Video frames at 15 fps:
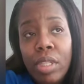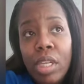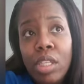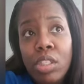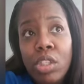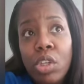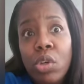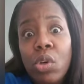
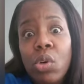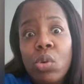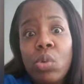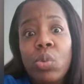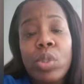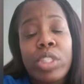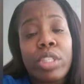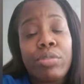And so
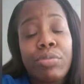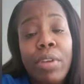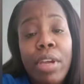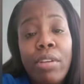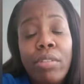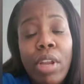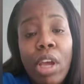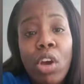when she
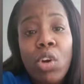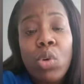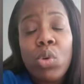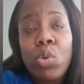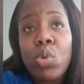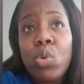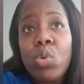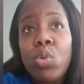found out
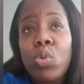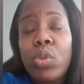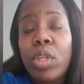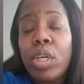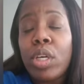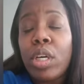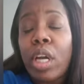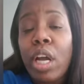who
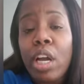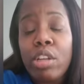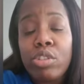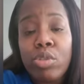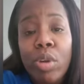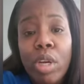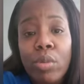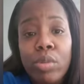the
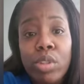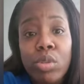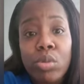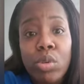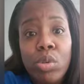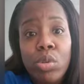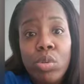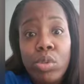contract was
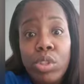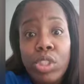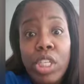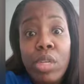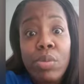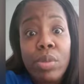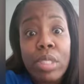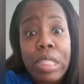through,
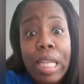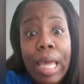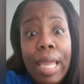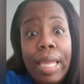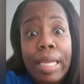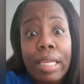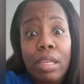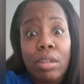she was
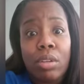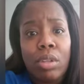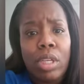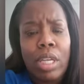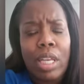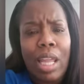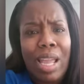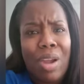like,
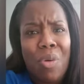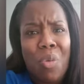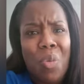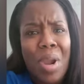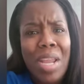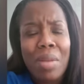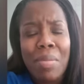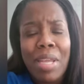looking like,
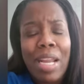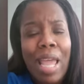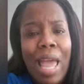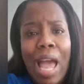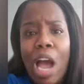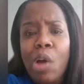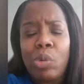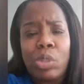wait a minute,
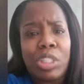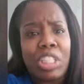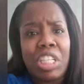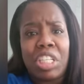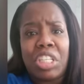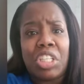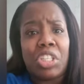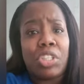how
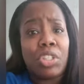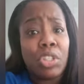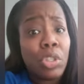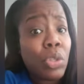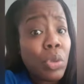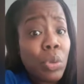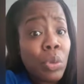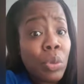did
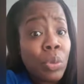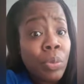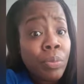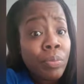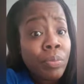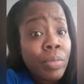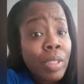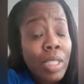you
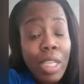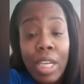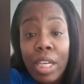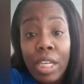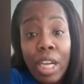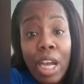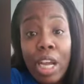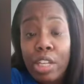
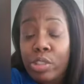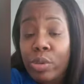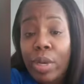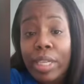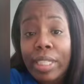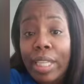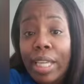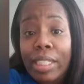get a
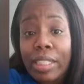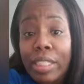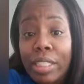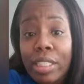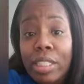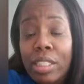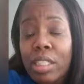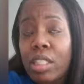contract like
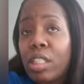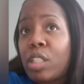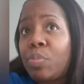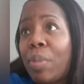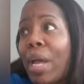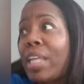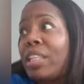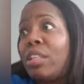this,
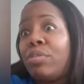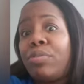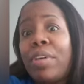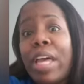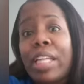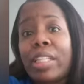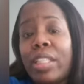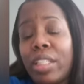despite the
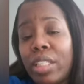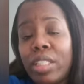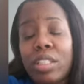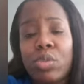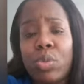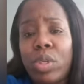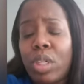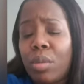fact that
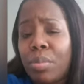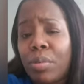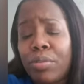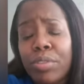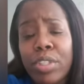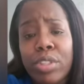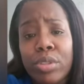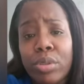it's what, a
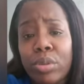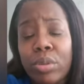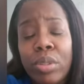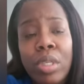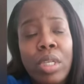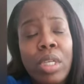provisional